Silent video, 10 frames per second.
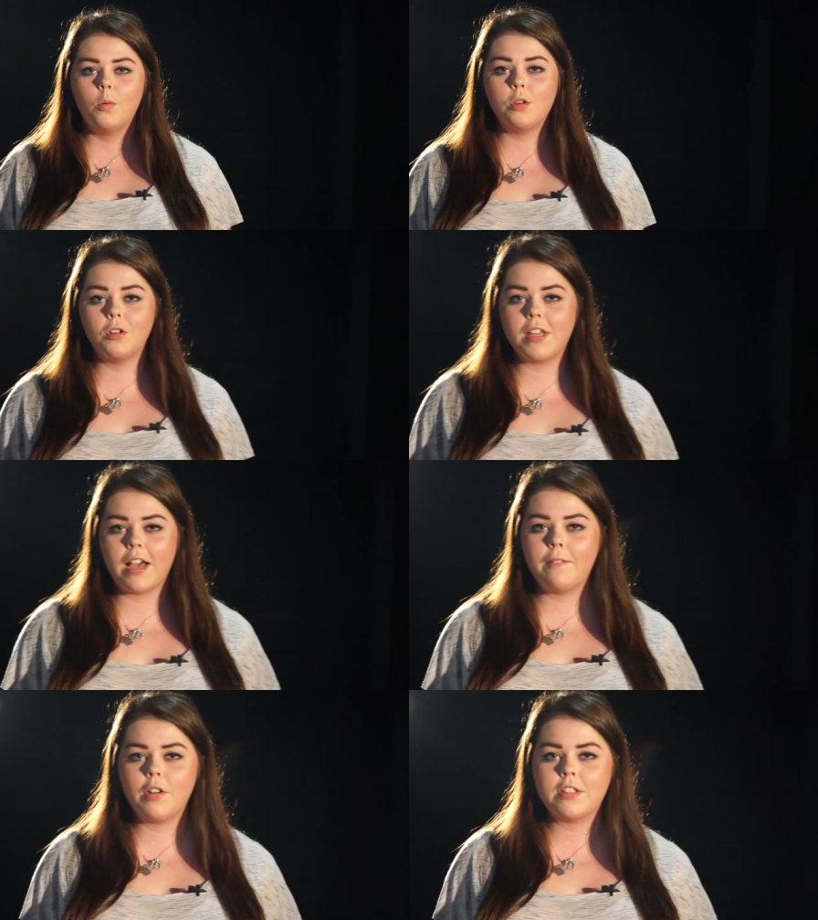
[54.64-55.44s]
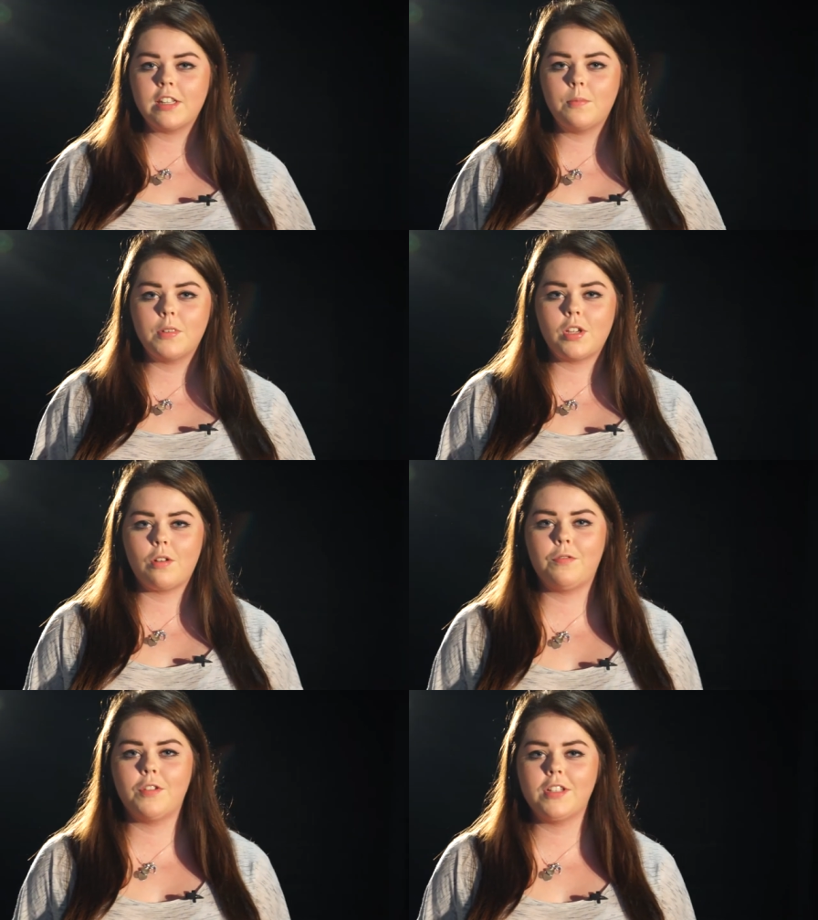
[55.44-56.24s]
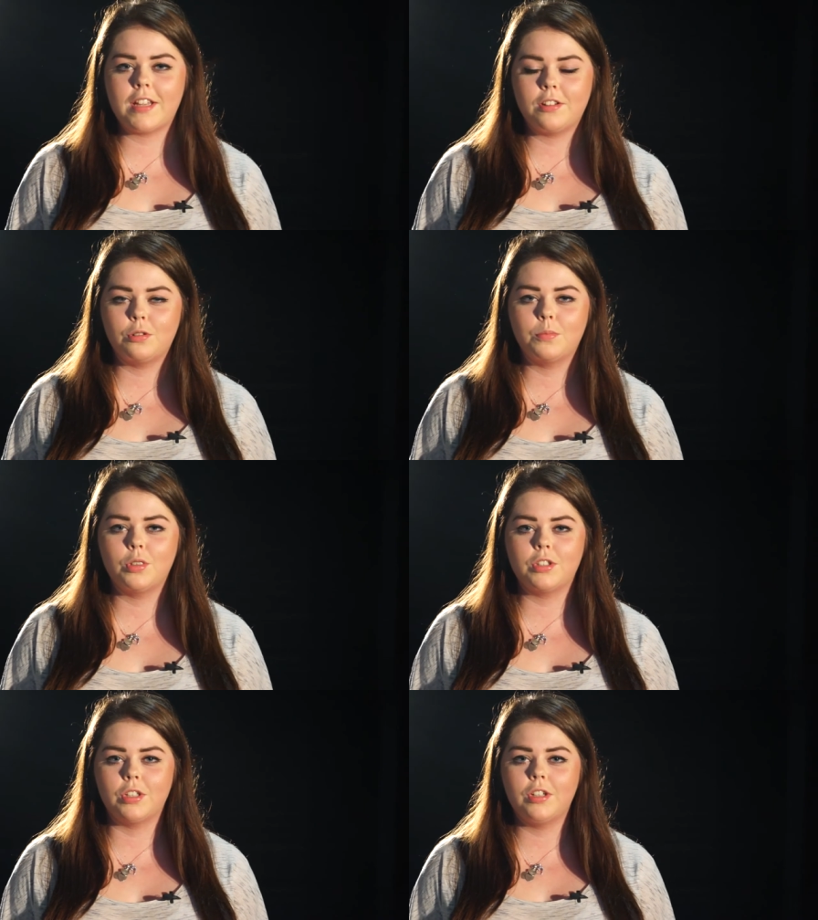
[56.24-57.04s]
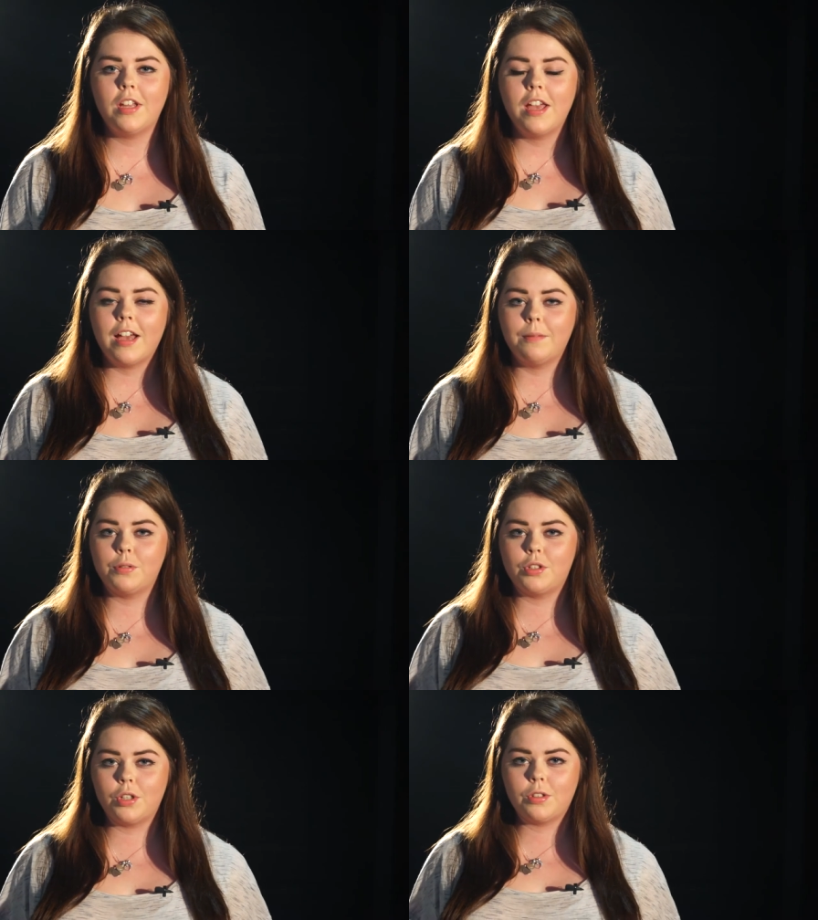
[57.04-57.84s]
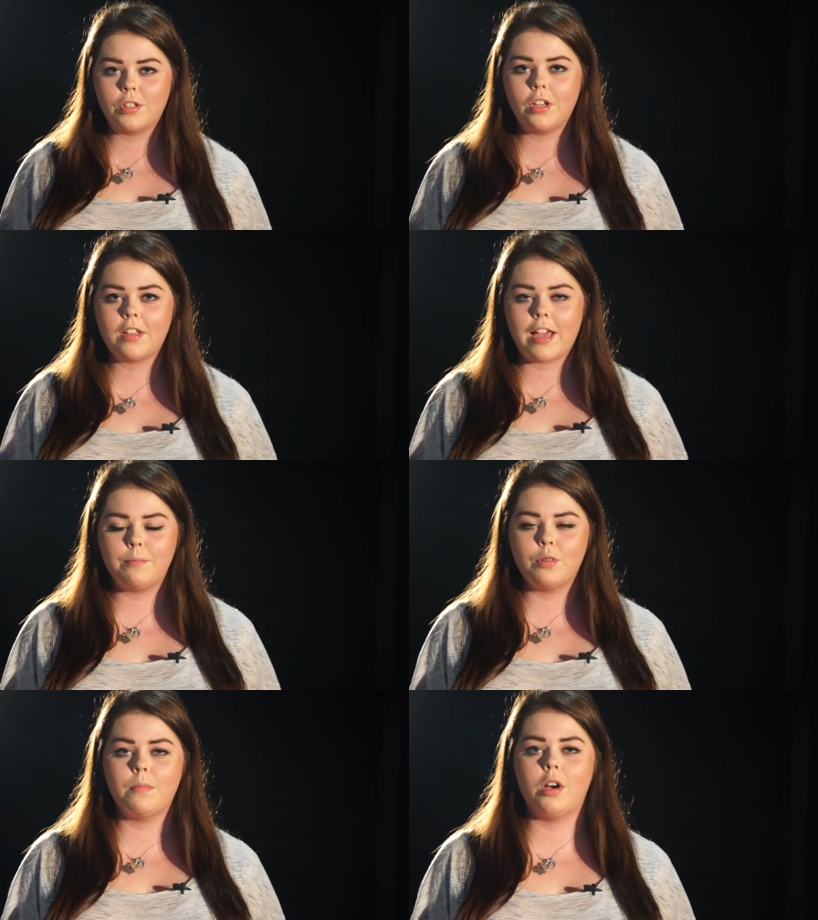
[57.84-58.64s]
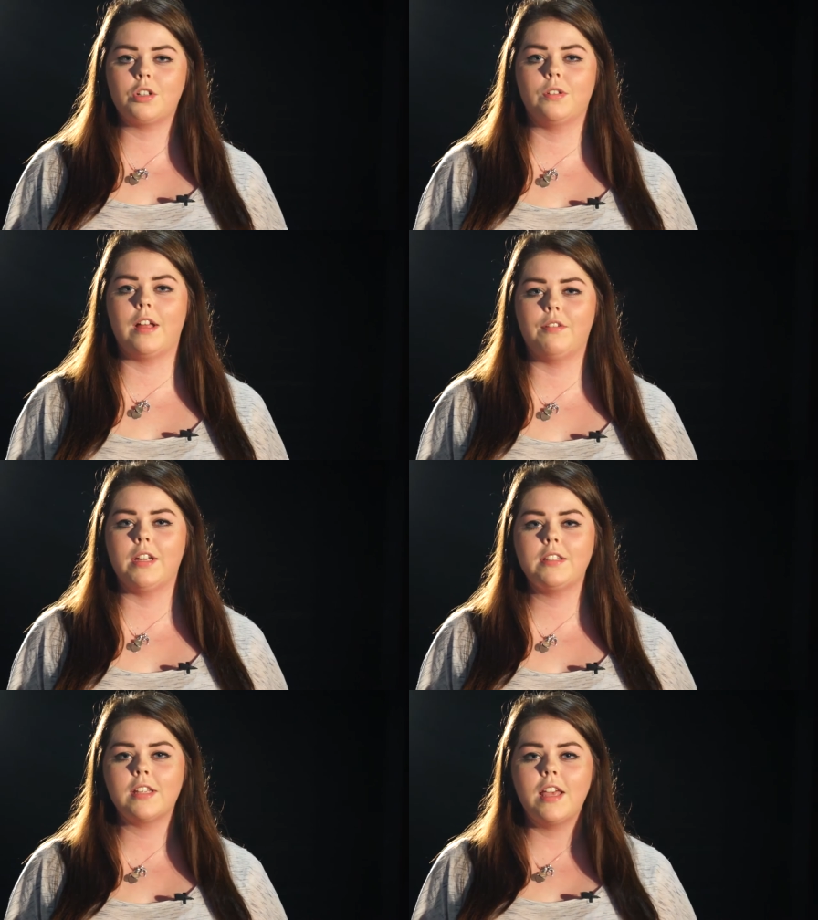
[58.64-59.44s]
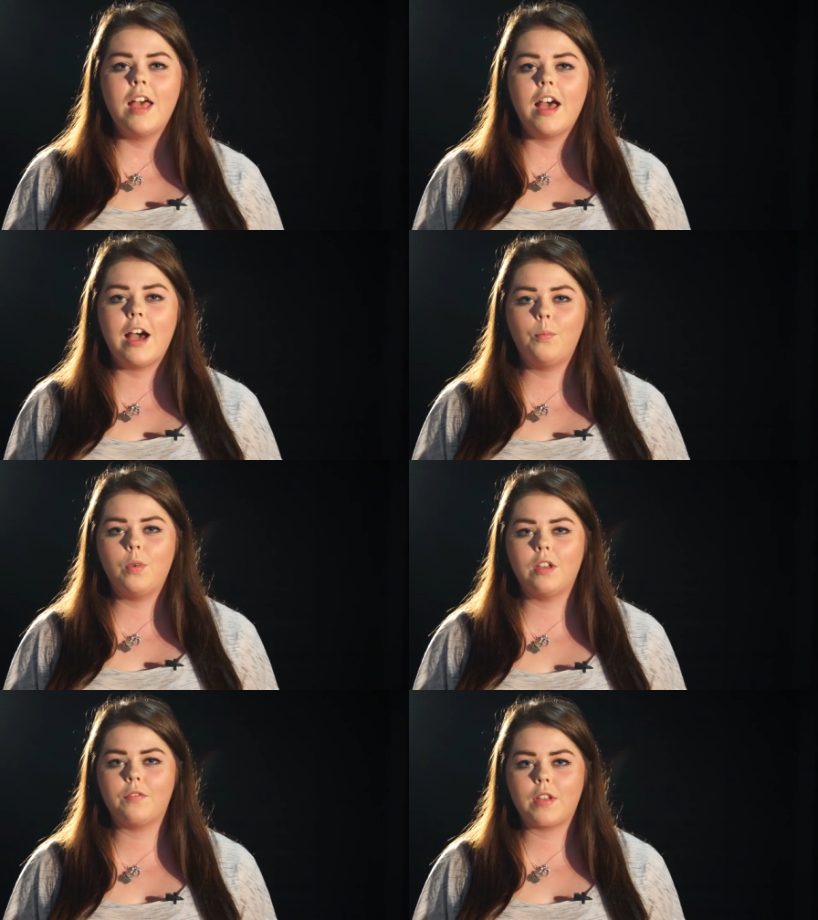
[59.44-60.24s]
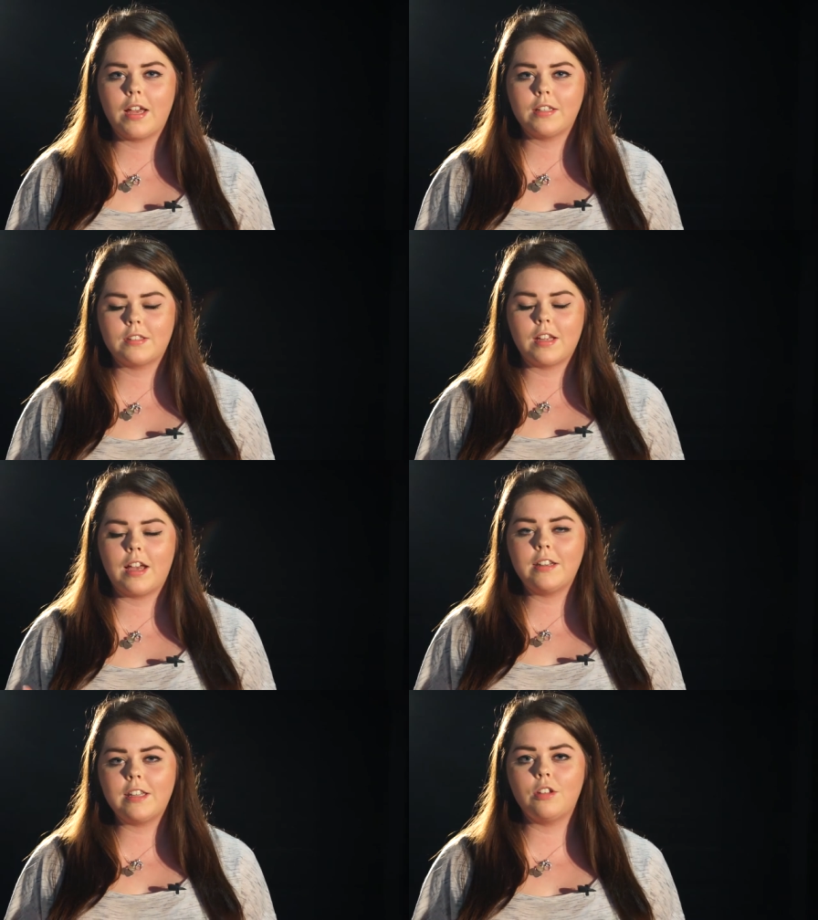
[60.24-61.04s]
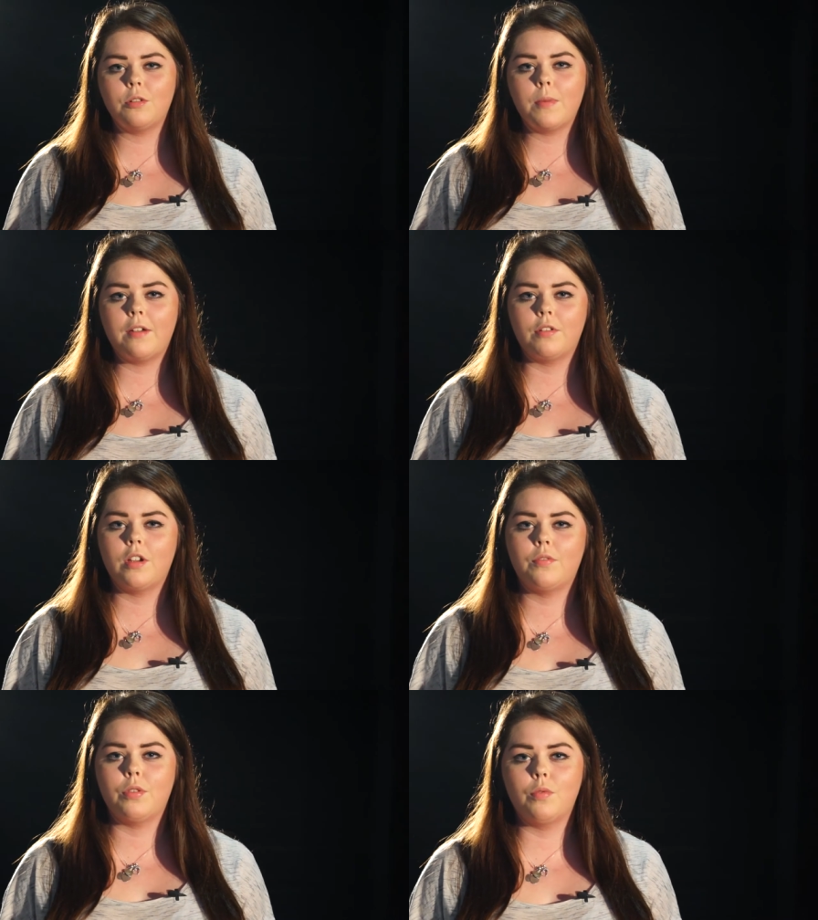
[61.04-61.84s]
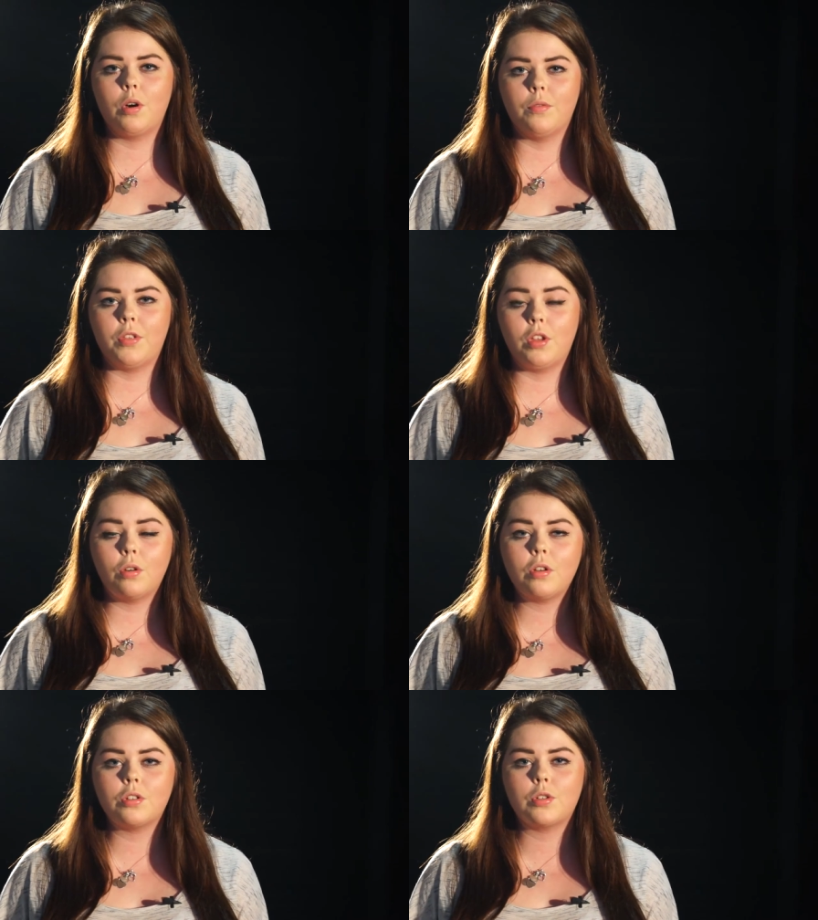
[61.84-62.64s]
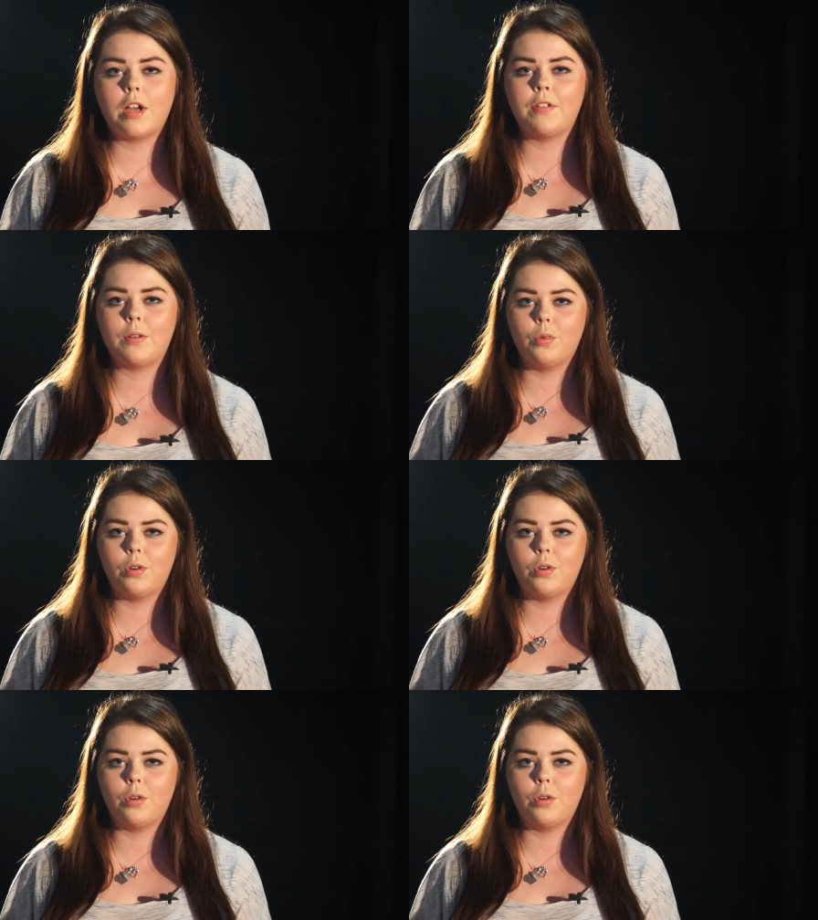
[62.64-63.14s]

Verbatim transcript: We already have our cinematographer, Daniel Morton, and producer, Cameron Marshall Harris, and we have cast Andy Umera of the role of the younger traffic